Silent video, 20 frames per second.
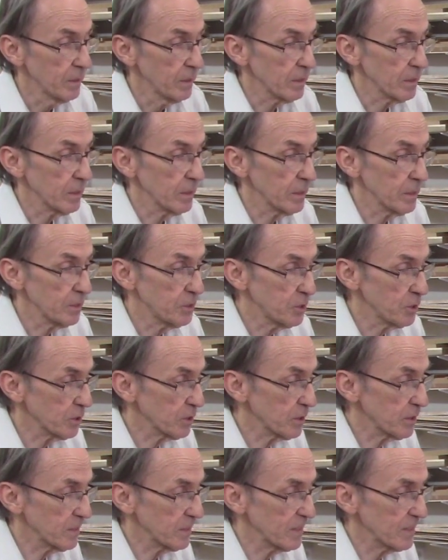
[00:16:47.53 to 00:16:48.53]
It's
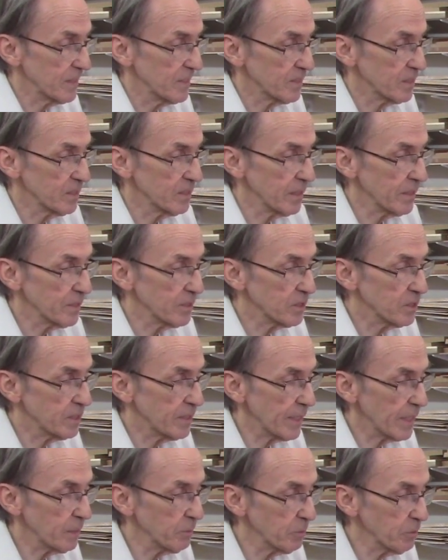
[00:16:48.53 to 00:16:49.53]
just that it's not as
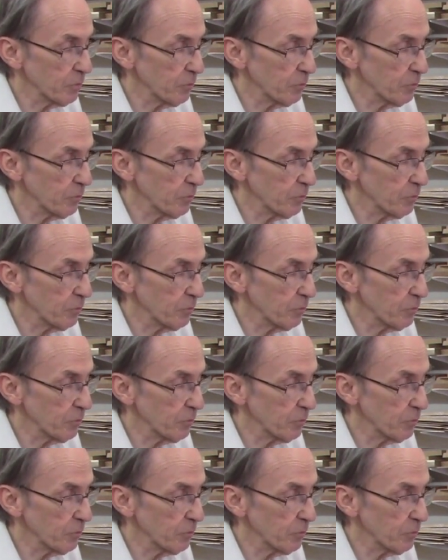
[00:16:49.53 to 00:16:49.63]
stable